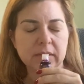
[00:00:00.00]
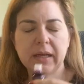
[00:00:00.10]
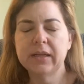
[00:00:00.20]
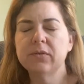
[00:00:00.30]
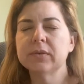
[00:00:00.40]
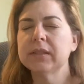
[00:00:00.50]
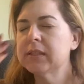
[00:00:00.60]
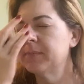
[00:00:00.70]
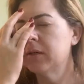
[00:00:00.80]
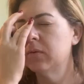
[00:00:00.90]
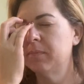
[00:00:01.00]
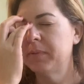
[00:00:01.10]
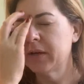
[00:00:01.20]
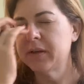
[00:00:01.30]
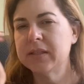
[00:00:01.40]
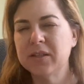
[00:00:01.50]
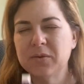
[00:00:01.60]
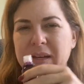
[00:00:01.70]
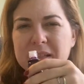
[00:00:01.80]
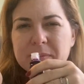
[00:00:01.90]
I don't really smell berries. You
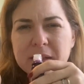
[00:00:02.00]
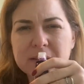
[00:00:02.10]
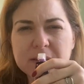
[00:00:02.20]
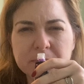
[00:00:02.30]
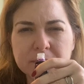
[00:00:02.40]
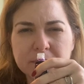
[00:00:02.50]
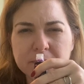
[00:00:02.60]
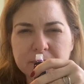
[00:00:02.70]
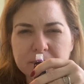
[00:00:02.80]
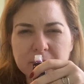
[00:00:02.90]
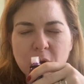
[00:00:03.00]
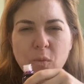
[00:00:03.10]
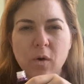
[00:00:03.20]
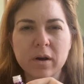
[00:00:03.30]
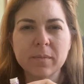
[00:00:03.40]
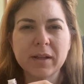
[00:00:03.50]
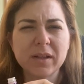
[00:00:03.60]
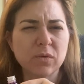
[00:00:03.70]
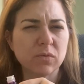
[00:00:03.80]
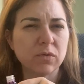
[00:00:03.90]
know what I smell is
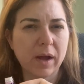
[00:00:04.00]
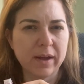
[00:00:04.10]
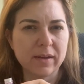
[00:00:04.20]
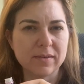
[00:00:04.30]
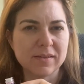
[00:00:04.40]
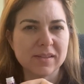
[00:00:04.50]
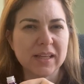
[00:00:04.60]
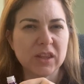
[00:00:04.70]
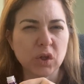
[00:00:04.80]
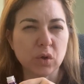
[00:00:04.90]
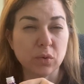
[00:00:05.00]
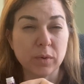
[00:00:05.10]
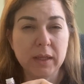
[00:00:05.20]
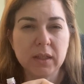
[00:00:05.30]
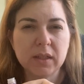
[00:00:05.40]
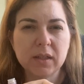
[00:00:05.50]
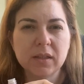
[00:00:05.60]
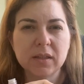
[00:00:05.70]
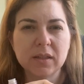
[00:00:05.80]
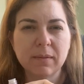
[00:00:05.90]
watermelon rind, like the
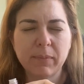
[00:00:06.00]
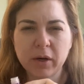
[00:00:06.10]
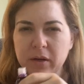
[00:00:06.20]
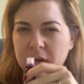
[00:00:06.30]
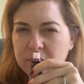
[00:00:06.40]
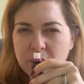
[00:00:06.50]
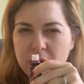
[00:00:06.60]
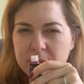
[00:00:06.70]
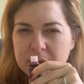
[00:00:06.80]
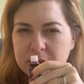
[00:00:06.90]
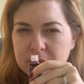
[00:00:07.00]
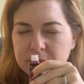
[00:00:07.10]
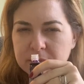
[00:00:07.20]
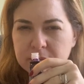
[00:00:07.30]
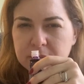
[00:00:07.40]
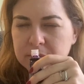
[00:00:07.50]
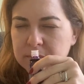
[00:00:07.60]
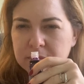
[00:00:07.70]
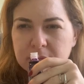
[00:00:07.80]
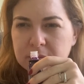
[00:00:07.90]
green part of watermelon,
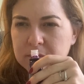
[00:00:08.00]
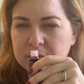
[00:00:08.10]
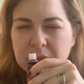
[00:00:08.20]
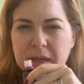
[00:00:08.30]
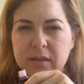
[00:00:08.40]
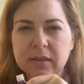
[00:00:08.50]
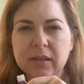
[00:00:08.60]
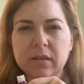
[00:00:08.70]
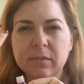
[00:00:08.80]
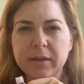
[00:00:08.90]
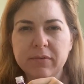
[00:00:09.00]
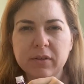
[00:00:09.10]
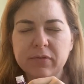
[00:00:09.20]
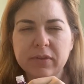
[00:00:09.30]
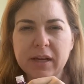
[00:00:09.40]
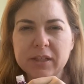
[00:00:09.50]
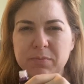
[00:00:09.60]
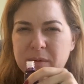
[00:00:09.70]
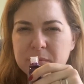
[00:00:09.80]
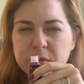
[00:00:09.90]
and a little bit of the flesh,
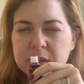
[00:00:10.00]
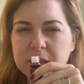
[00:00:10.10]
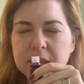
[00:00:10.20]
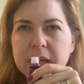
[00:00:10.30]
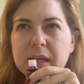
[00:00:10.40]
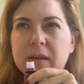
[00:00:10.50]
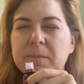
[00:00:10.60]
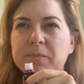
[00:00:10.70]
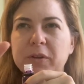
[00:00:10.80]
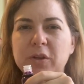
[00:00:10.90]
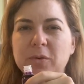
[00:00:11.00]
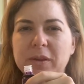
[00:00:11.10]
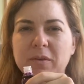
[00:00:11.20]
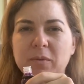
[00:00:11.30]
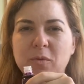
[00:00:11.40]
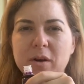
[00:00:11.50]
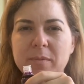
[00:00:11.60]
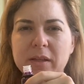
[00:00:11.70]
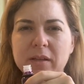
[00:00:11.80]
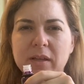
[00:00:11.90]
but mostly like, you know when the
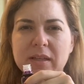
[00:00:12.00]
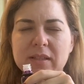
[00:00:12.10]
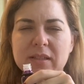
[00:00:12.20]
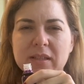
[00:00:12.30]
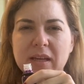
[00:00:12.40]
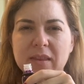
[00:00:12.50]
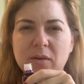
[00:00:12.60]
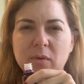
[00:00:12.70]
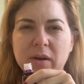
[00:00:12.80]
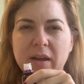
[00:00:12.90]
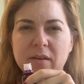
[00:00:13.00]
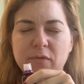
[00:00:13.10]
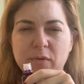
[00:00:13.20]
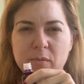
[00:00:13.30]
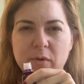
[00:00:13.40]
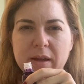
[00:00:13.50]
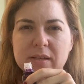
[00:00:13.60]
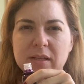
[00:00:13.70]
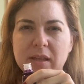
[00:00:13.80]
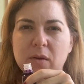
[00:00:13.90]
watermelon gets to like the kind of from
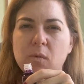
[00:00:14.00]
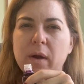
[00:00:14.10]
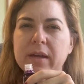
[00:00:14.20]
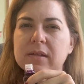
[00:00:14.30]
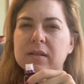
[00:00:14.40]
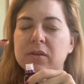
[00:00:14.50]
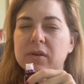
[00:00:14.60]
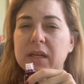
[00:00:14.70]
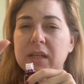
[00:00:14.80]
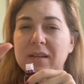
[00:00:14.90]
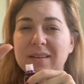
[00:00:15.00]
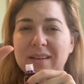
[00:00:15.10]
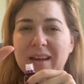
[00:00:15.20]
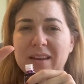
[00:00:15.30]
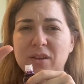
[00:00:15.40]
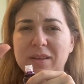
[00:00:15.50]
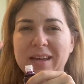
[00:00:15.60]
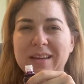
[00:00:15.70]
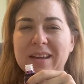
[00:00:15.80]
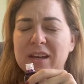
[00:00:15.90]
red to like white to green, and you
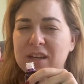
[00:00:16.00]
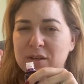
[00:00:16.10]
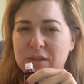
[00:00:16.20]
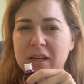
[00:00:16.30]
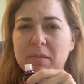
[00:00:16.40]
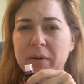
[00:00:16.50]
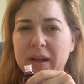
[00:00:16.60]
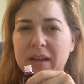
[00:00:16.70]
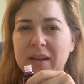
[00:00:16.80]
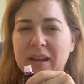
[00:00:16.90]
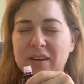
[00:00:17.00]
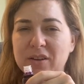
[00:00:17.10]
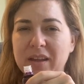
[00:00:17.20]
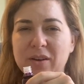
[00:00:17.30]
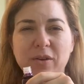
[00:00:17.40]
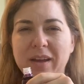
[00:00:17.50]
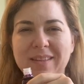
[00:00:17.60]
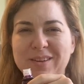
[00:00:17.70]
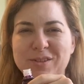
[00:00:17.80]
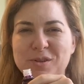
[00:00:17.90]
like, you take a bite and you're like, okay,
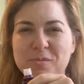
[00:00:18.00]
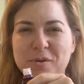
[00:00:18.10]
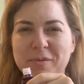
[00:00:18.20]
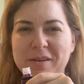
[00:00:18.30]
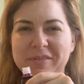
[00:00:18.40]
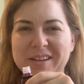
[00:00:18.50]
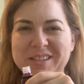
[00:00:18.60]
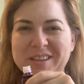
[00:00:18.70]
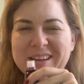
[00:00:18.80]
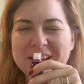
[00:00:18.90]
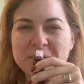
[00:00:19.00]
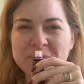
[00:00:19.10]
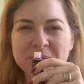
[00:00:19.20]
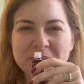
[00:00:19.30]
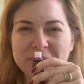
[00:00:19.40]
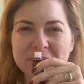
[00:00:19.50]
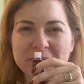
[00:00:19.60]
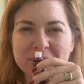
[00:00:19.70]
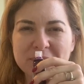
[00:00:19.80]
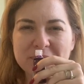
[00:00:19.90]
there's no more red flesh on that.
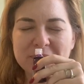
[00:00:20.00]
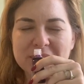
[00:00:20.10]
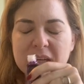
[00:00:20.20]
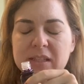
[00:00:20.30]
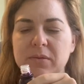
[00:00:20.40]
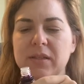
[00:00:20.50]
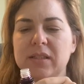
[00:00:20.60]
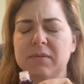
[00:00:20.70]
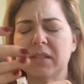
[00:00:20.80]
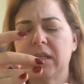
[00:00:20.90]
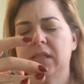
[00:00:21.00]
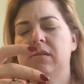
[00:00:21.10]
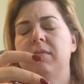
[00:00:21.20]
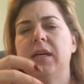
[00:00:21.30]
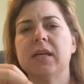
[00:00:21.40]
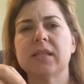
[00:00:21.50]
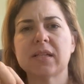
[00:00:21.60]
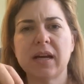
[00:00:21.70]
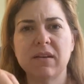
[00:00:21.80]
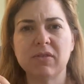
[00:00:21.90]
That's what it smells like to me, is
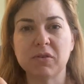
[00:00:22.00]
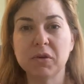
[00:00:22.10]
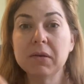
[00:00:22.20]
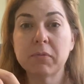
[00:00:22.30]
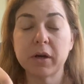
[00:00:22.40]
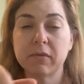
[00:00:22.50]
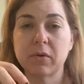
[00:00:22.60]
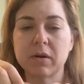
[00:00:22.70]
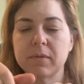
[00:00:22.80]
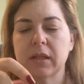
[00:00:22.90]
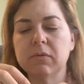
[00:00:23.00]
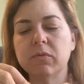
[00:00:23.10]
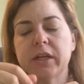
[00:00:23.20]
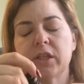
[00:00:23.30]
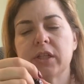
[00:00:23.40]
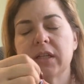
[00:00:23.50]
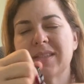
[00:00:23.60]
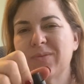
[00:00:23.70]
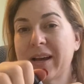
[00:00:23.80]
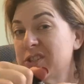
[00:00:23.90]
kind of the green part of watermelon, which
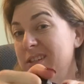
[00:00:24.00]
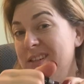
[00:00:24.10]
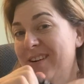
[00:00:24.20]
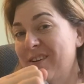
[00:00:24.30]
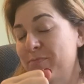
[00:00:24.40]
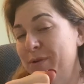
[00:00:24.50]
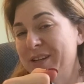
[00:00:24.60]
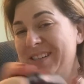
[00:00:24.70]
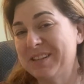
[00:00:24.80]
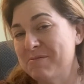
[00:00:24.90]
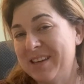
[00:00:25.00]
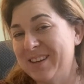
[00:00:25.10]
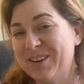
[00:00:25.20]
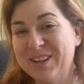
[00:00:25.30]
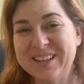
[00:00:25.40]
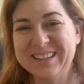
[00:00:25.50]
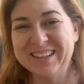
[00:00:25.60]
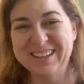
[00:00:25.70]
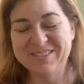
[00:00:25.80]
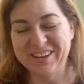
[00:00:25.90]
is actually not off-putting to me at all.
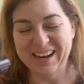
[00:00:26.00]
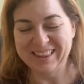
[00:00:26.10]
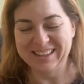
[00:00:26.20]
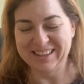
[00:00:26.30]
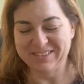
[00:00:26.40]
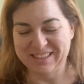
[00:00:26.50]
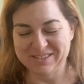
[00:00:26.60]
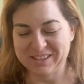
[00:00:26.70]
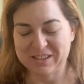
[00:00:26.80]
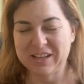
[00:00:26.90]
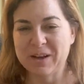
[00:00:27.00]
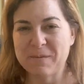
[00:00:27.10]
I think that one smells